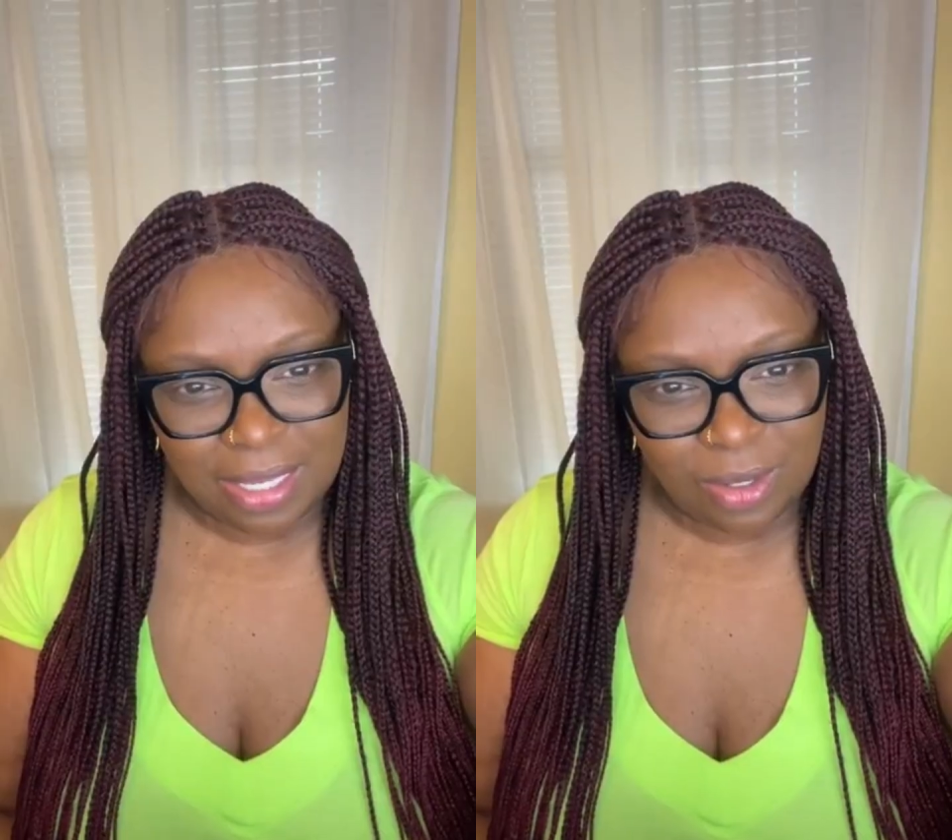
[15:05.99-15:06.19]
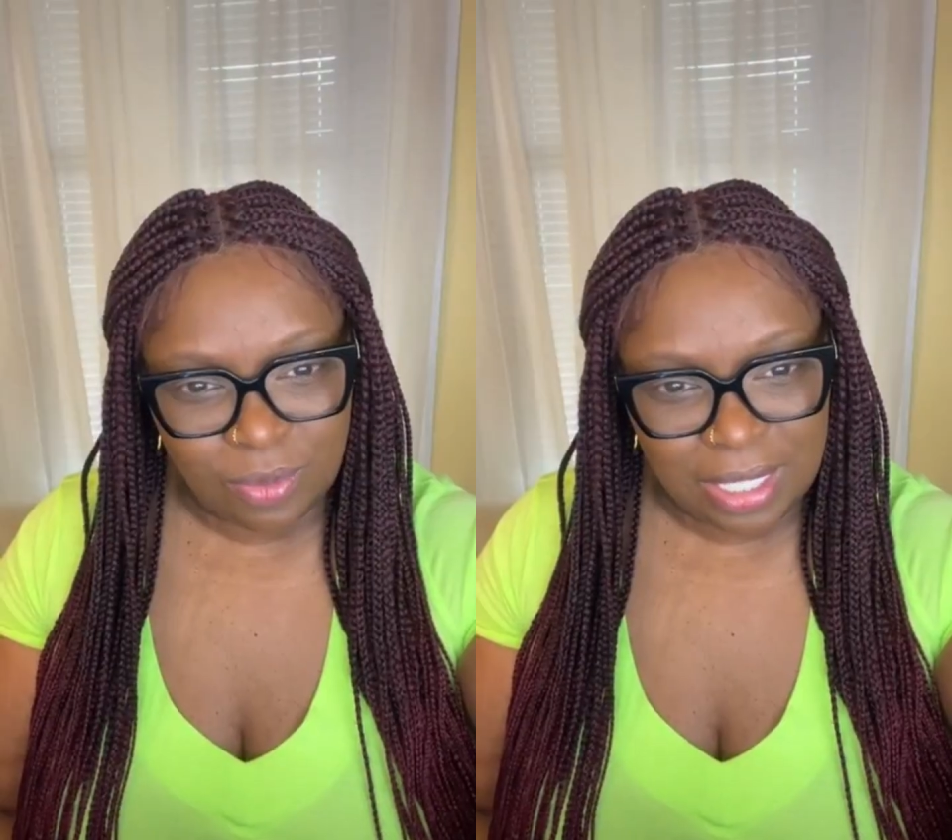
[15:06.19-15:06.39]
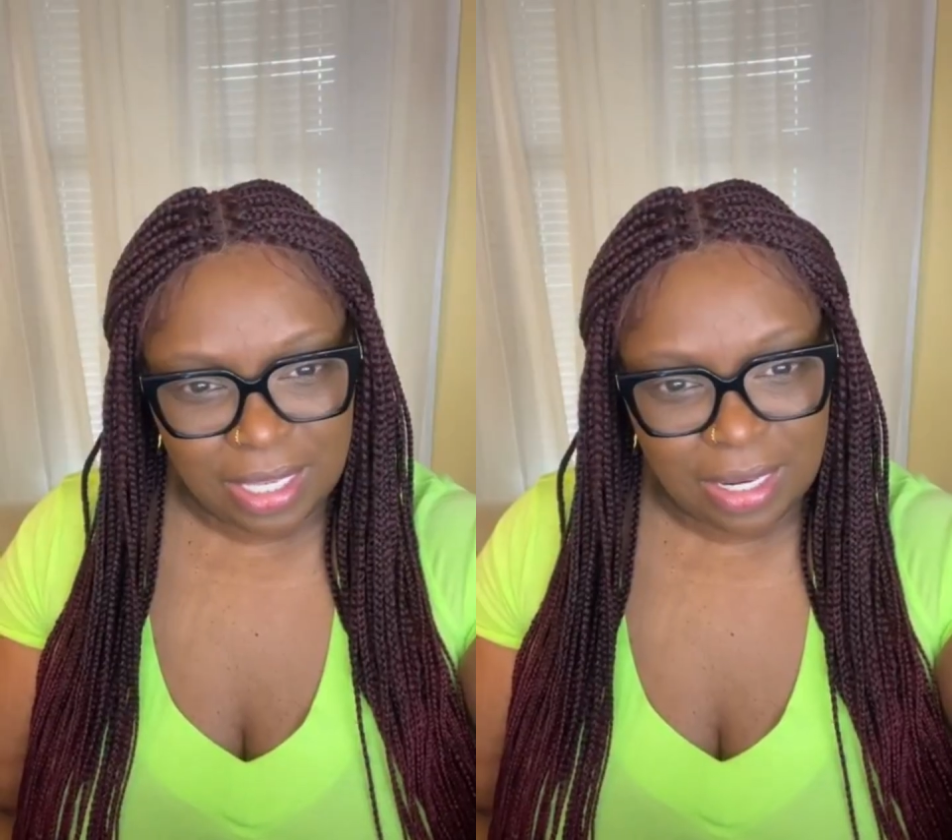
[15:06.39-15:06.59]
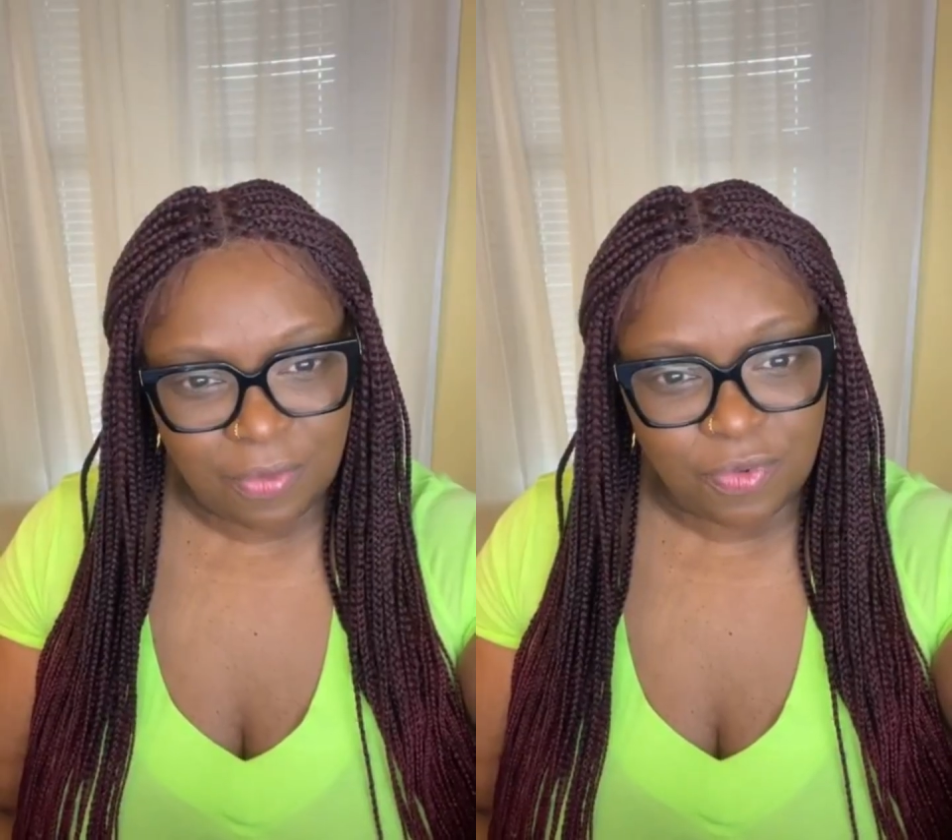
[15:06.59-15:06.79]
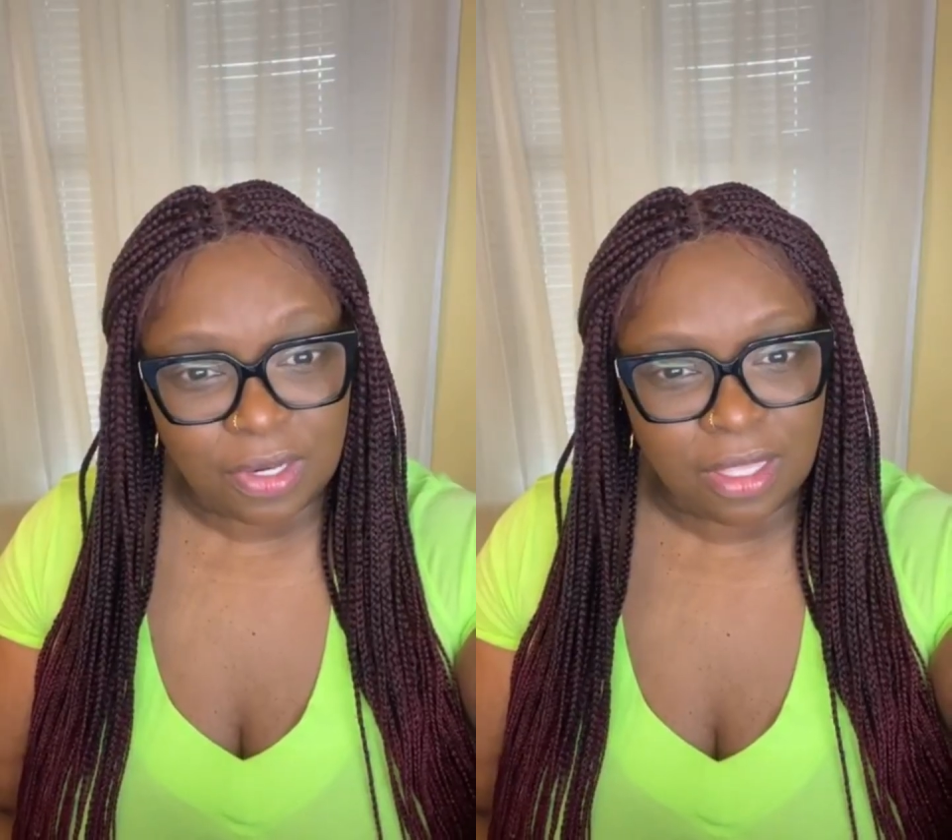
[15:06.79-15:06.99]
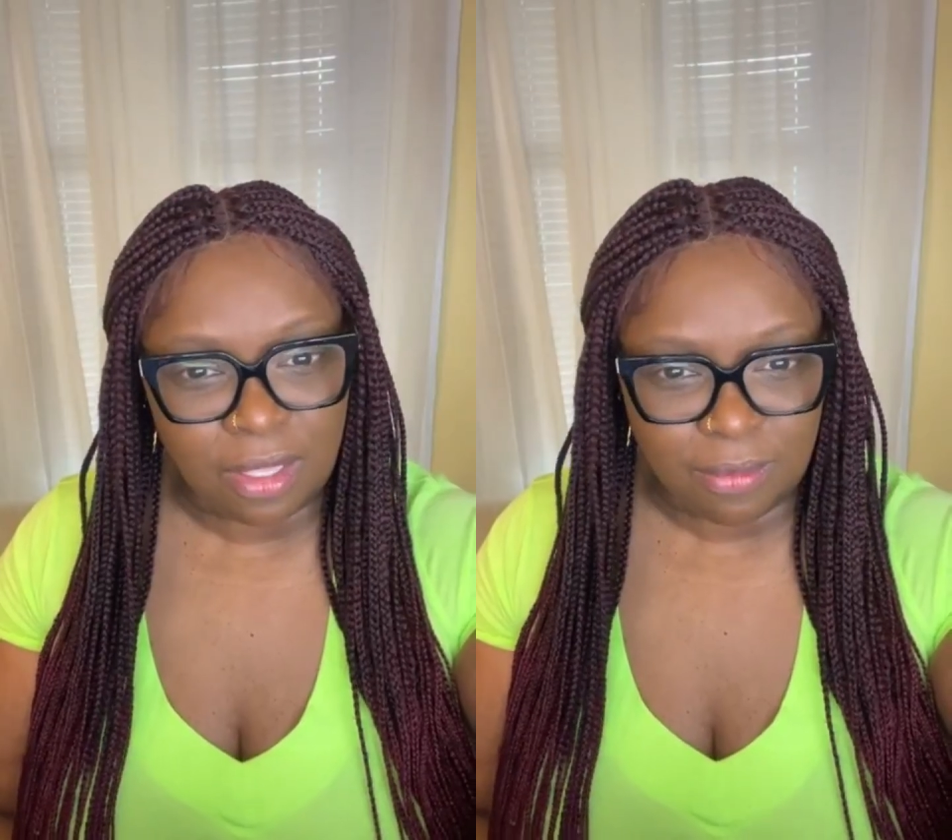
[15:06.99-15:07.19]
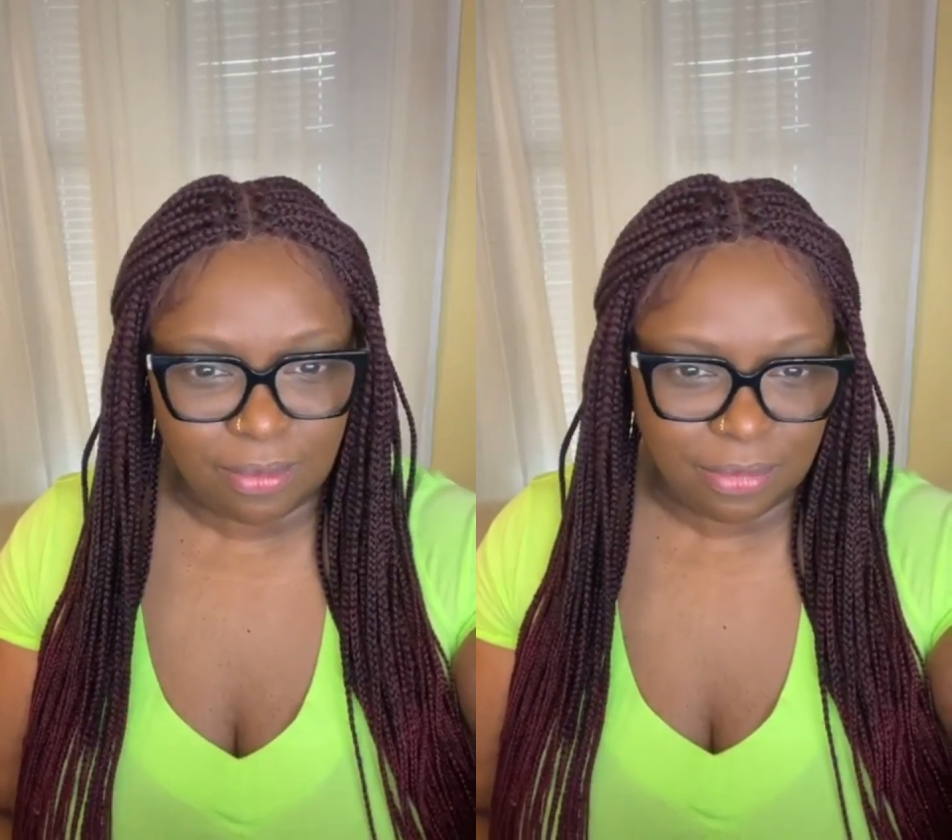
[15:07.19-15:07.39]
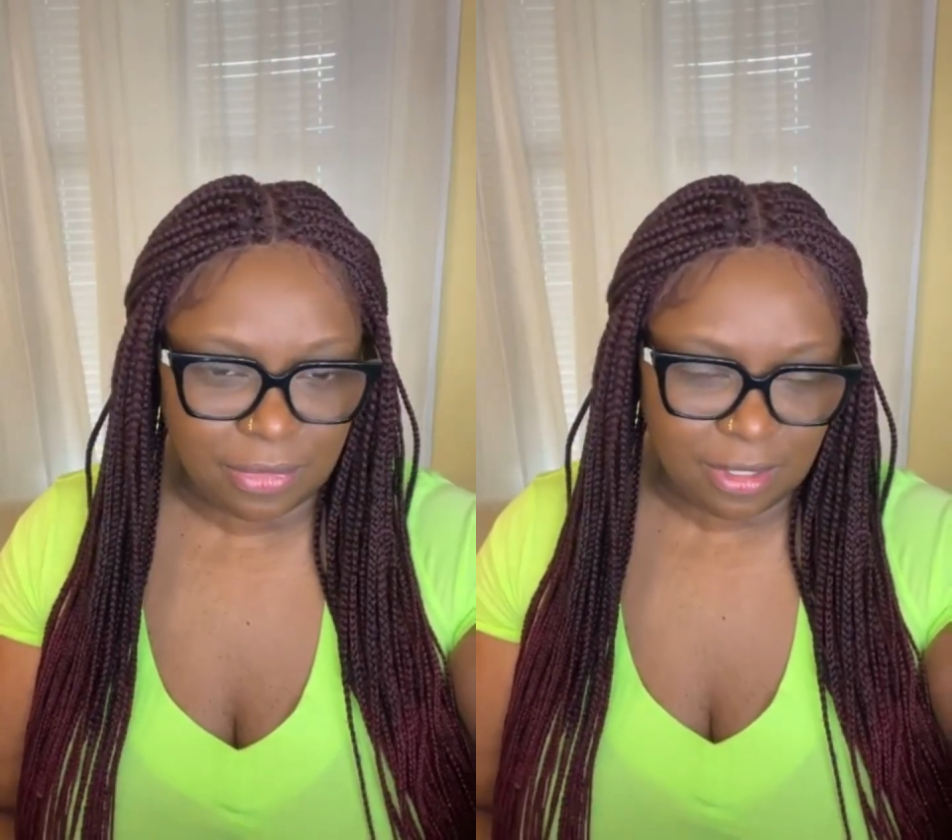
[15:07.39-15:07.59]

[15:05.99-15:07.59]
being out there. Like, for, look,